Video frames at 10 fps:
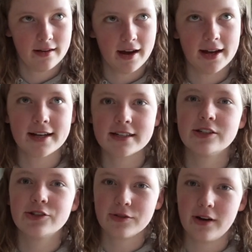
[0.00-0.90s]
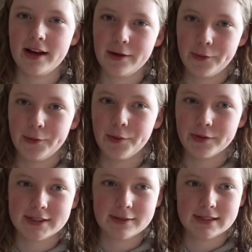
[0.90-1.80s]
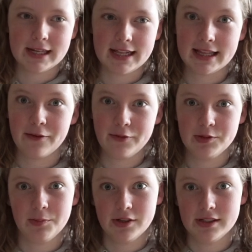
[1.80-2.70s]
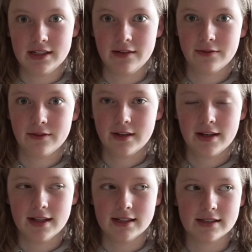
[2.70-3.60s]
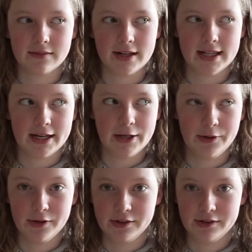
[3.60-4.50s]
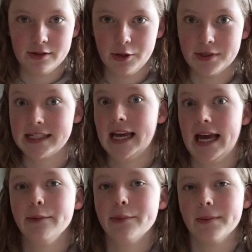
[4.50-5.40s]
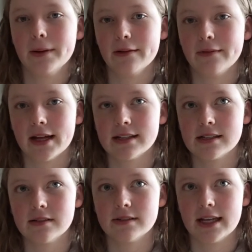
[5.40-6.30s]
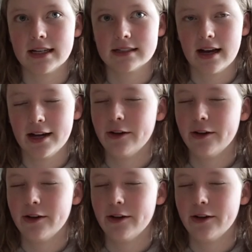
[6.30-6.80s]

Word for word: I'd like to try a horse that was like that responsive and stuff like that, who could, who was capable of that sort of things. I